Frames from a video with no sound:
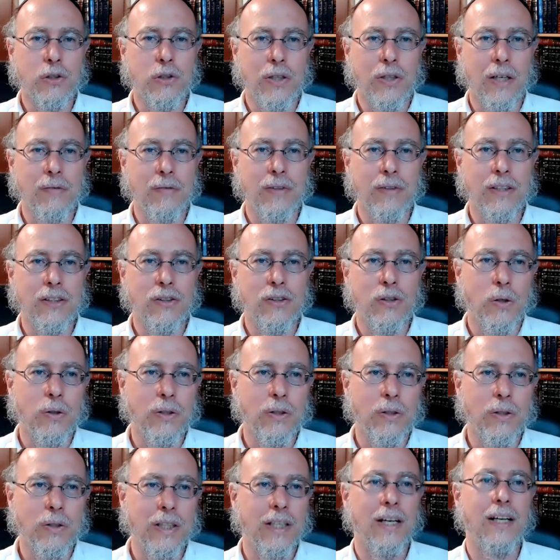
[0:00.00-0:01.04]
that trauma is
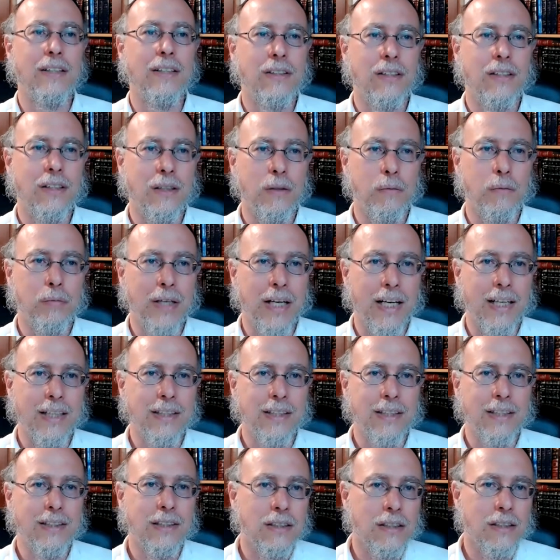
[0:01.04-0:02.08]
holding on to the
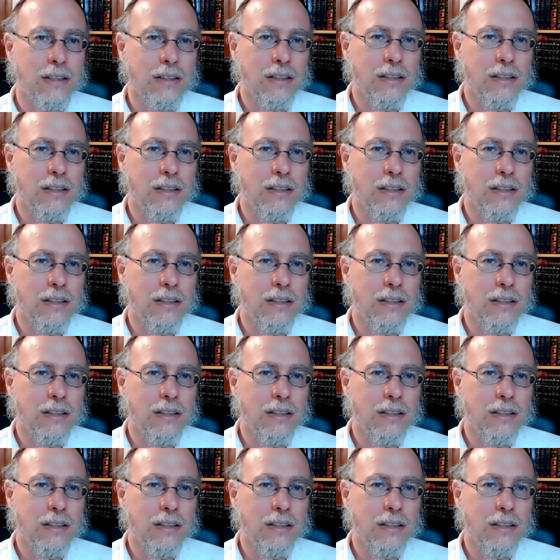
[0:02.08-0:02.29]
past,